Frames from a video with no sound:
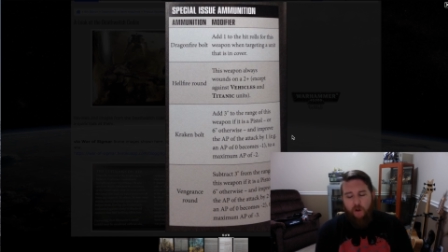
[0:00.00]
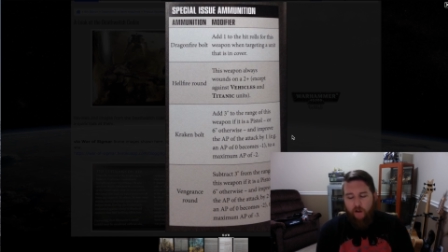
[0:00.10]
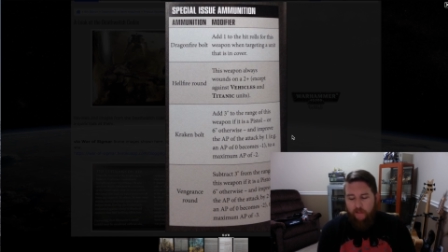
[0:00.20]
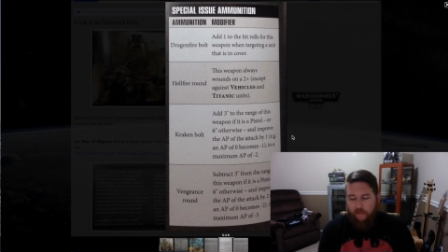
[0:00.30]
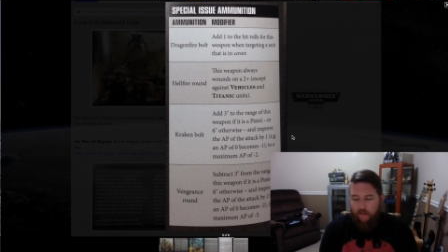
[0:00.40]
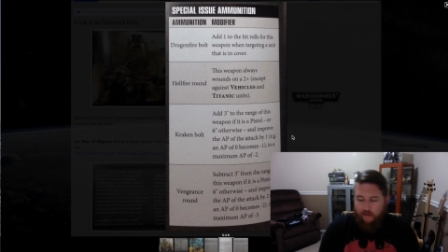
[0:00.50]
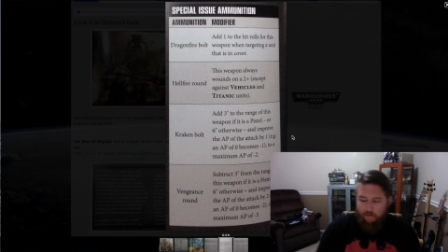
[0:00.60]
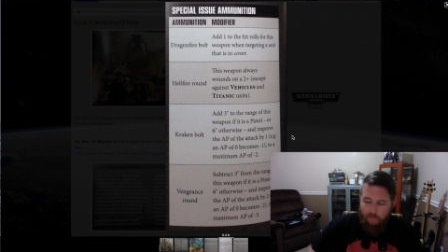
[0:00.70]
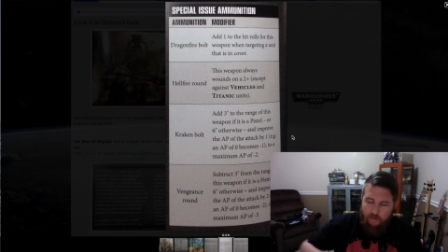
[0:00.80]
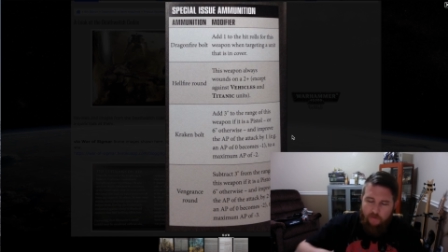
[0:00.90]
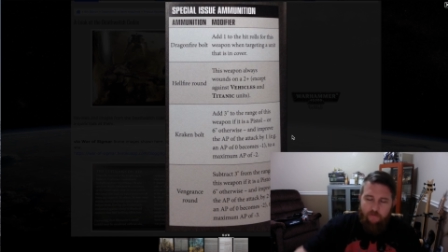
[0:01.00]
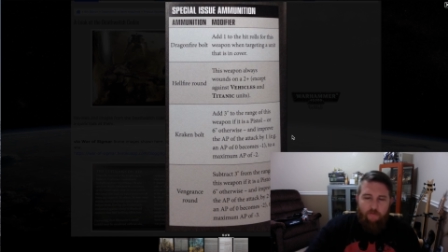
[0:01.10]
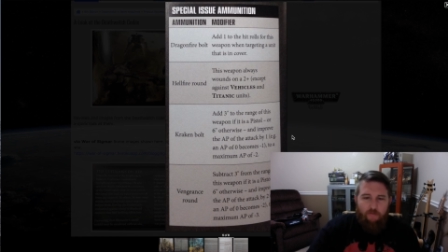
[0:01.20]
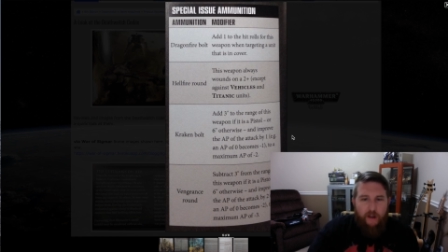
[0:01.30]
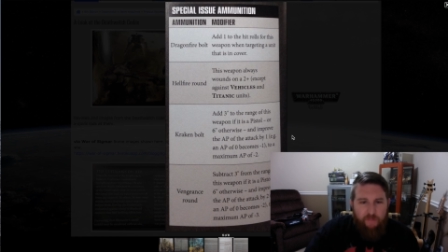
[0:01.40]
on the bolt
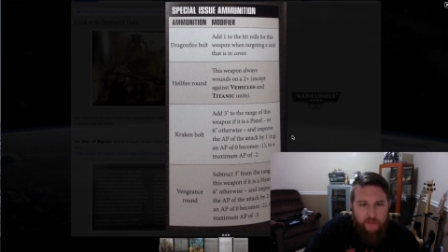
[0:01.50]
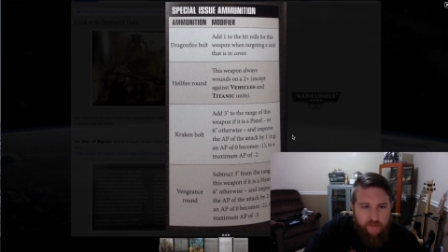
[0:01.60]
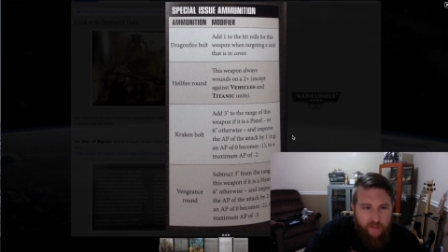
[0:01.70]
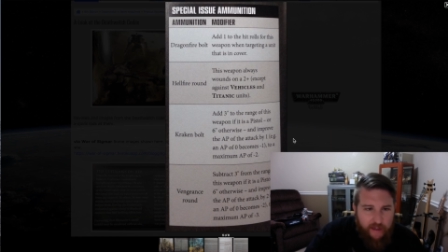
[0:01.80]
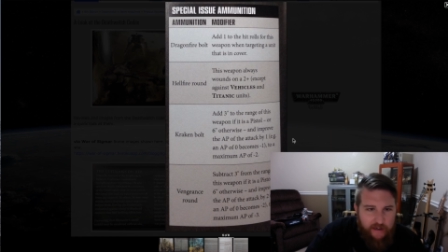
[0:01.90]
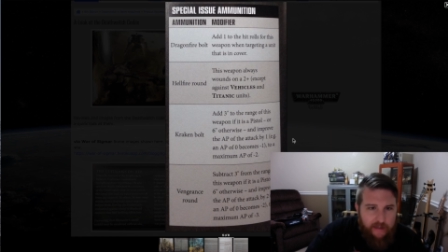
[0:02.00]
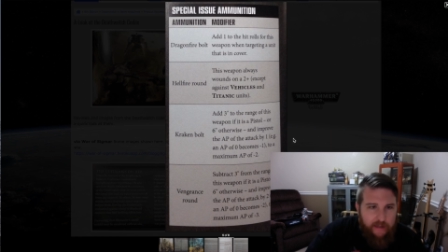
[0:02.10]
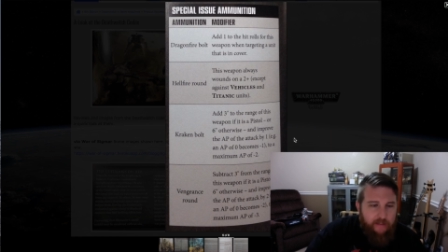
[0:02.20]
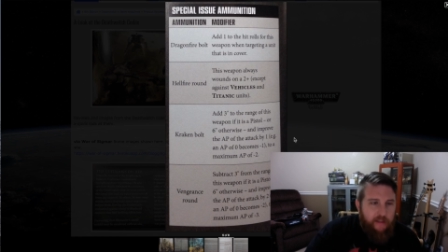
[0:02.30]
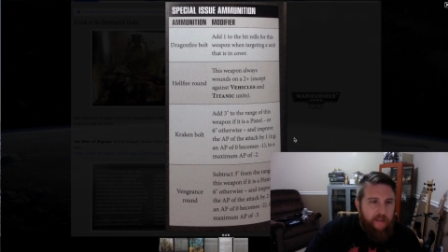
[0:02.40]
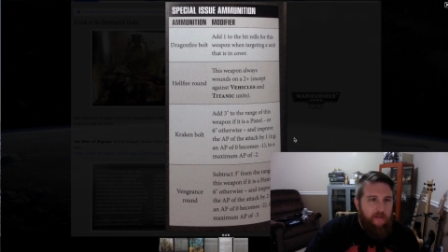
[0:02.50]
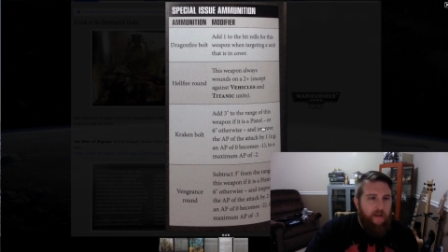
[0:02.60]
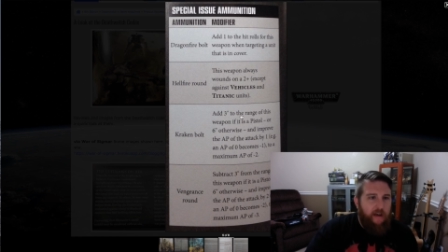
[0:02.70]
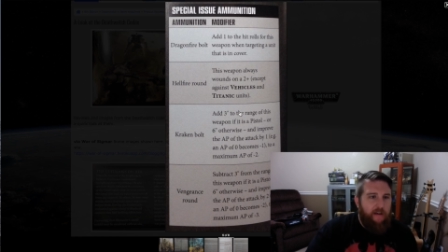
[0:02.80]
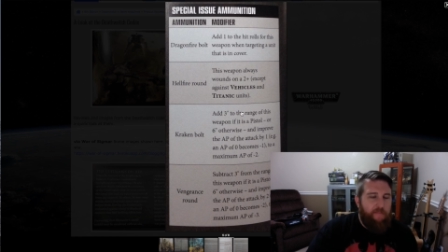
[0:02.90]
rifles that
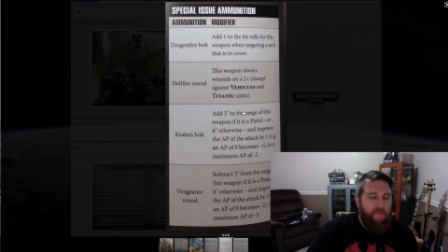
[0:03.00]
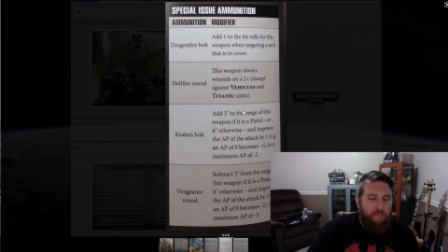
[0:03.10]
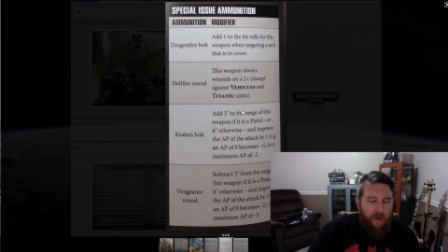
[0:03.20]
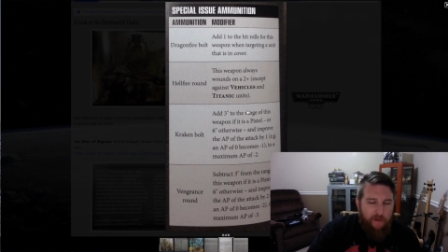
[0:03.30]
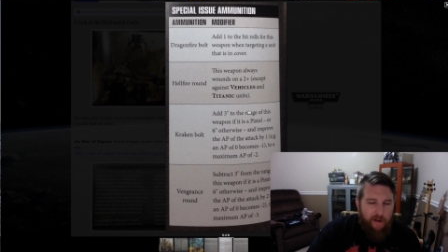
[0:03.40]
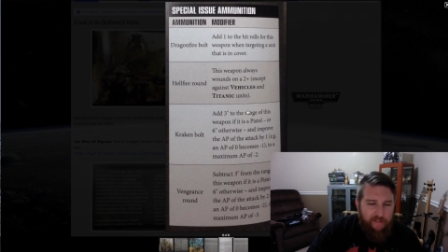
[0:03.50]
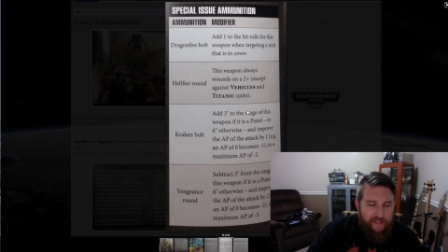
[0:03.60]
the um, Primaris